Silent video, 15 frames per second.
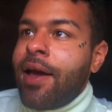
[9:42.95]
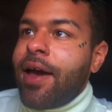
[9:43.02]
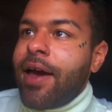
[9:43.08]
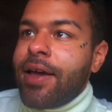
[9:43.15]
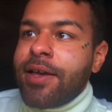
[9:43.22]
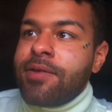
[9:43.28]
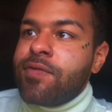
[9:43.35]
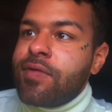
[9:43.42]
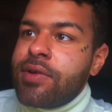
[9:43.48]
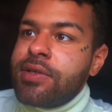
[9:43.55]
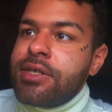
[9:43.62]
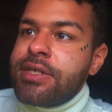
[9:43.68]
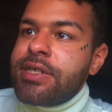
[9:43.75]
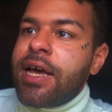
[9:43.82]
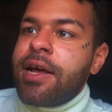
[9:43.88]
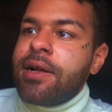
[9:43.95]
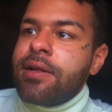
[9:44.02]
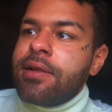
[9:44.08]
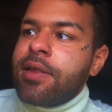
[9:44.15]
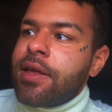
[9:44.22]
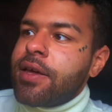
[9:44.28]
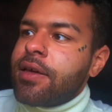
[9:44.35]
I can really
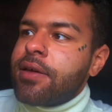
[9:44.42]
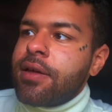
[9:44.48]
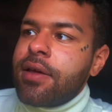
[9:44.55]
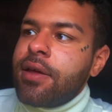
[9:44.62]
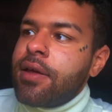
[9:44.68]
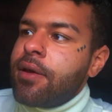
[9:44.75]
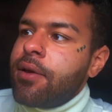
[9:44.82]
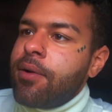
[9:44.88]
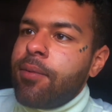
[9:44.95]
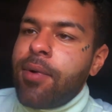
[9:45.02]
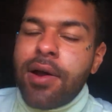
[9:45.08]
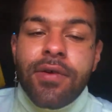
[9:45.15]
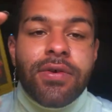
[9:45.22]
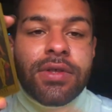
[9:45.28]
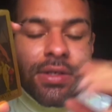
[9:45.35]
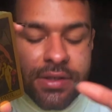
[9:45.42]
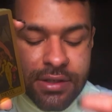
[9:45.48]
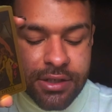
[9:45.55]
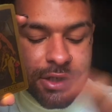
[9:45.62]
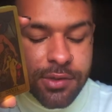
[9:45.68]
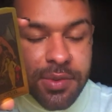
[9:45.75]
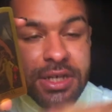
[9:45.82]
tell, like, Whatever the
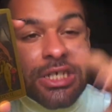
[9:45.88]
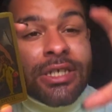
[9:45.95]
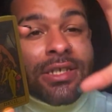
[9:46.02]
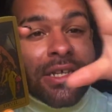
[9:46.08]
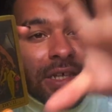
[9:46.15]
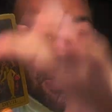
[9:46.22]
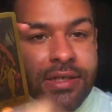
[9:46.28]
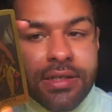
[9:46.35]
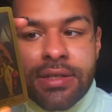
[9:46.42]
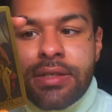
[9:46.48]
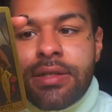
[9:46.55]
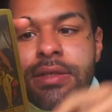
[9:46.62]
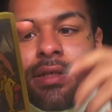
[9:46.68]
situation is,